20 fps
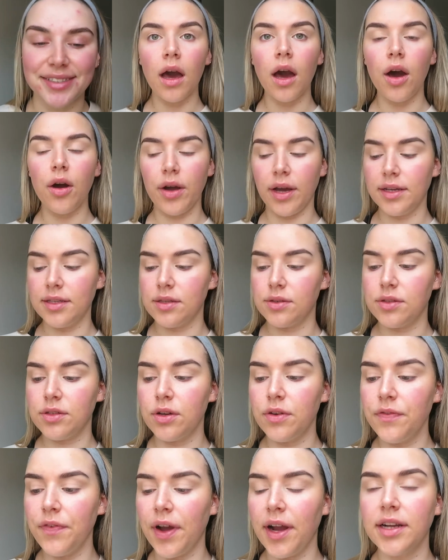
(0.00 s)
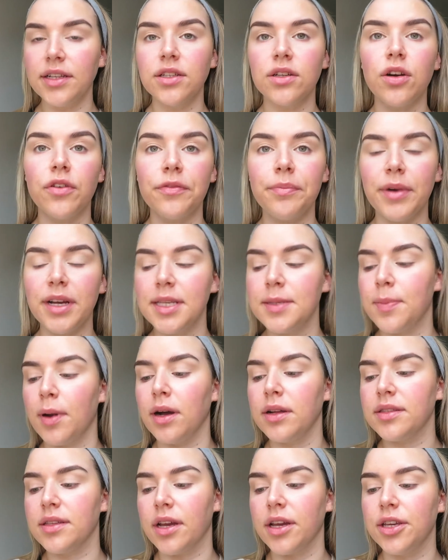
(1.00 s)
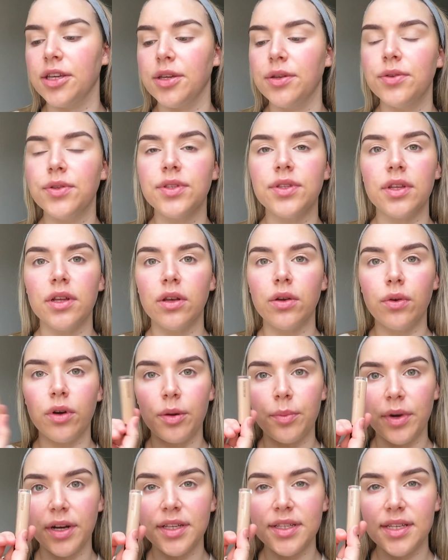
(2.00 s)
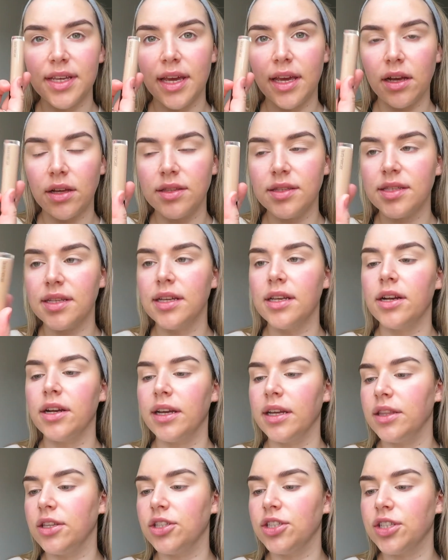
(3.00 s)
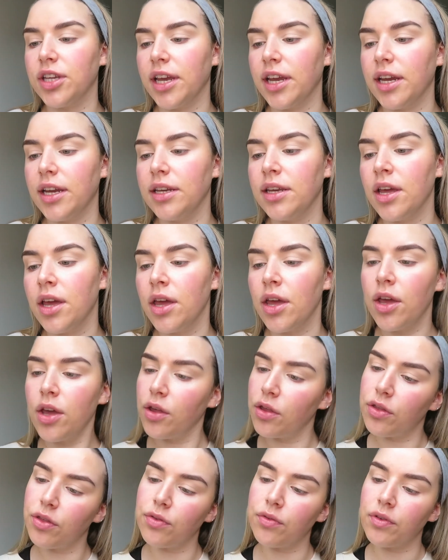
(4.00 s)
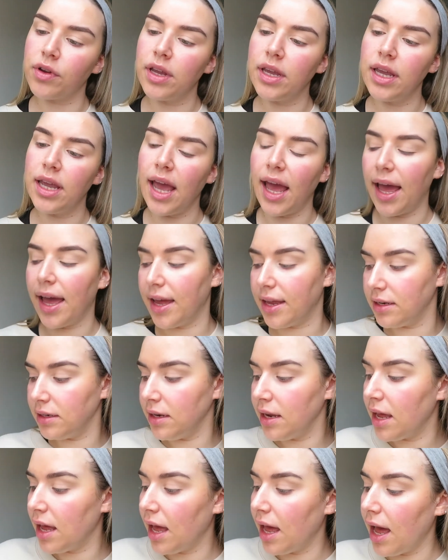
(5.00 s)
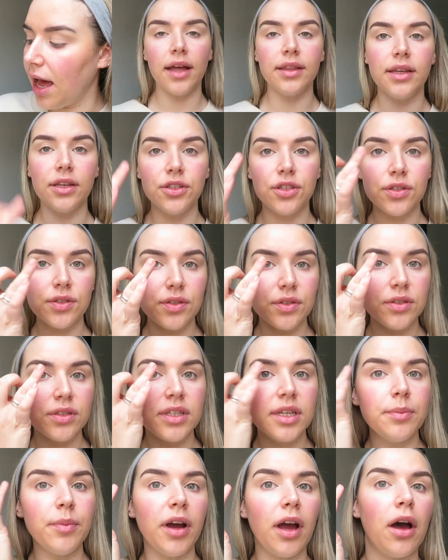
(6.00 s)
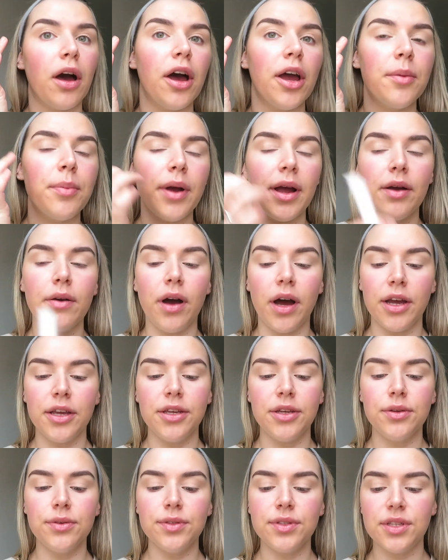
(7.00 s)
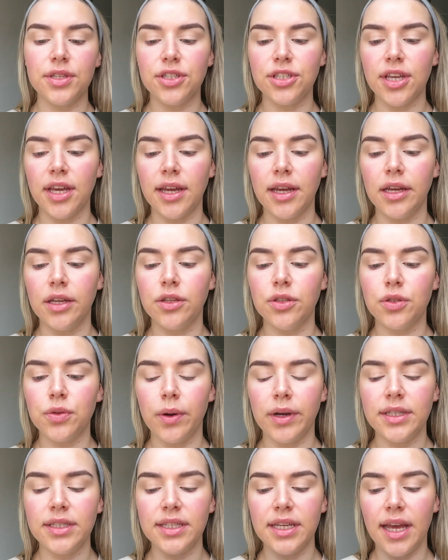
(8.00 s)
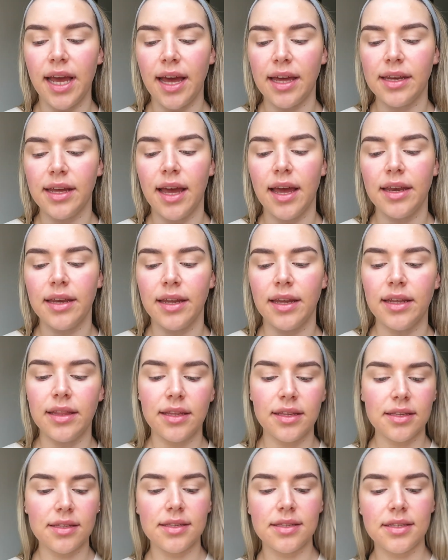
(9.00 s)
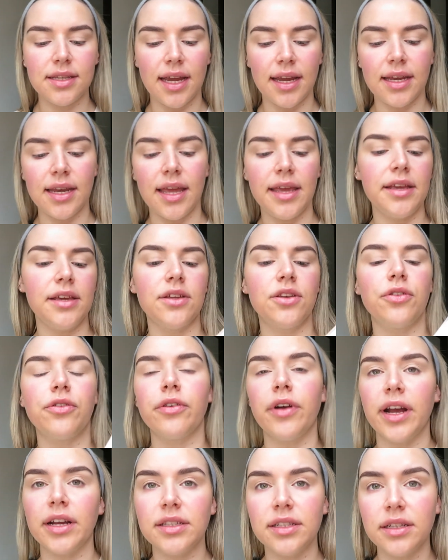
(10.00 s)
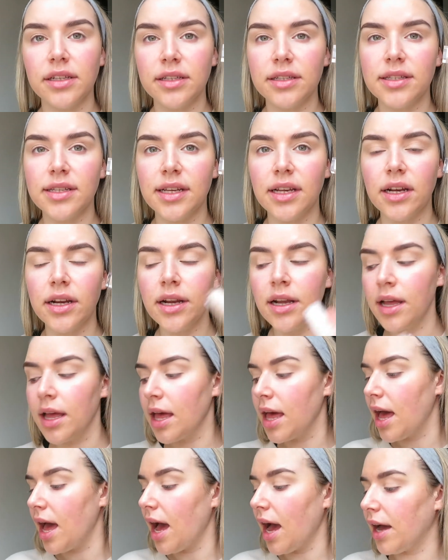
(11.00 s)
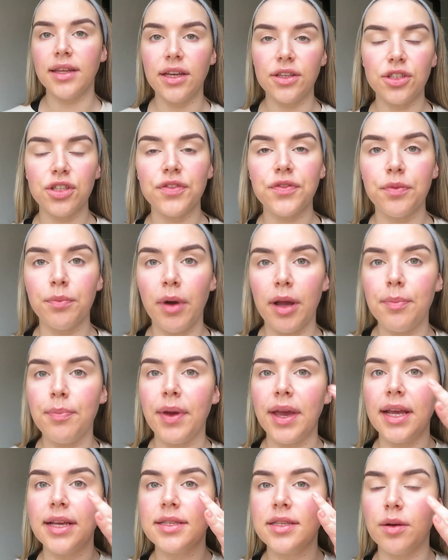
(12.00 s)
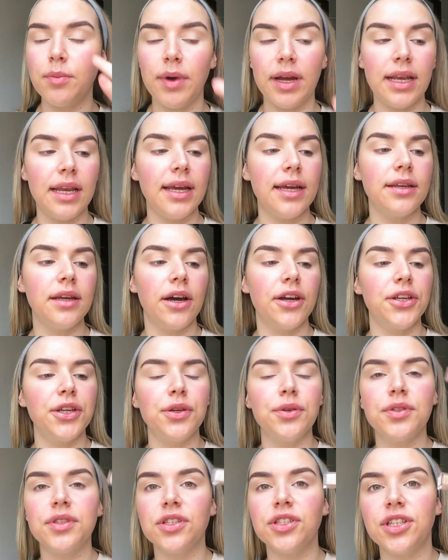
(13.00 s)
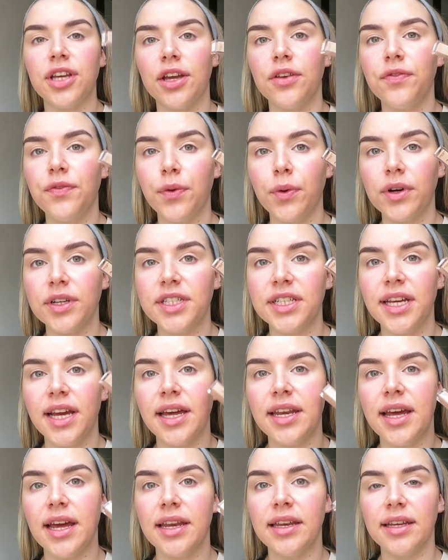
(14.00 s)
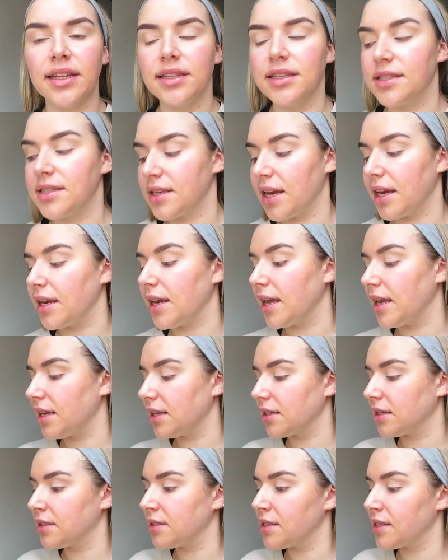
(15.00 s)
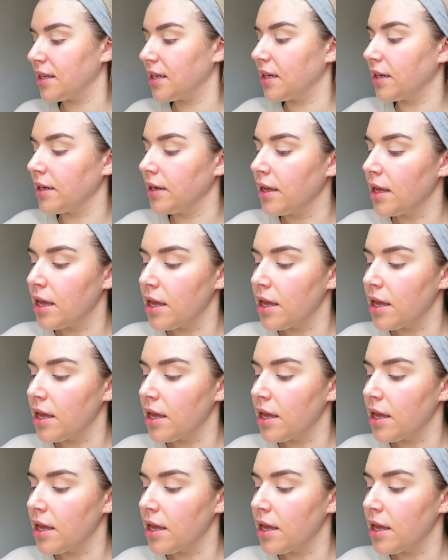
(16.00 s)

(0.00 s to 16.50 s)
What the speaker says: Okay, so far to cover my spots I used the Laura Mercier concealer in the shade 3N, and then just underneath my eyebrow I used the shade 20NN in the Stay Naked Correcting Concealer, and then just for my base on my lid I used the shade 40NN in the Stay Naked Concealer.